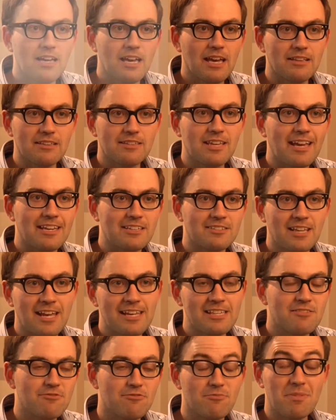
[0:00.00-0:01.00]
It takes
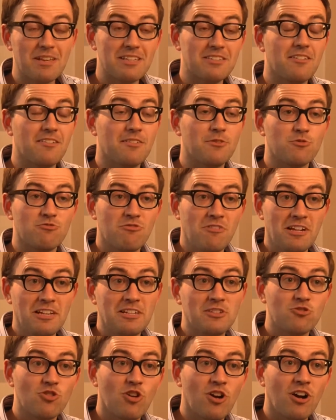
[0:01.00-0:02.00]
data from being something that's
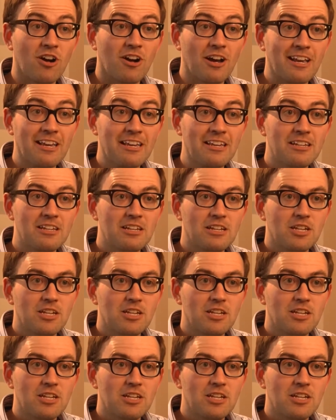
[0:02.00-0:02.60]
really dry,